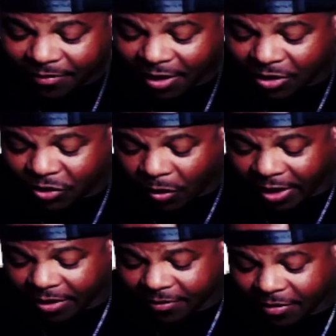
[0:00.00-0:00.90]
enjoy
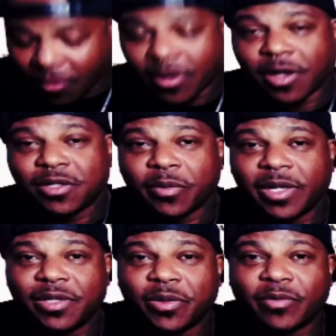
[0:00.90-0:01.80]
it. Hold on to it.
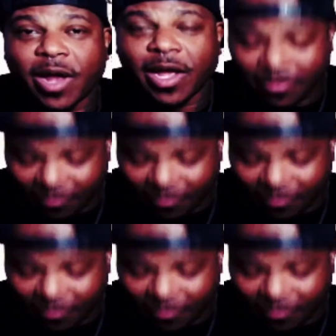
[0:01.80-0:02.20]
Do it right.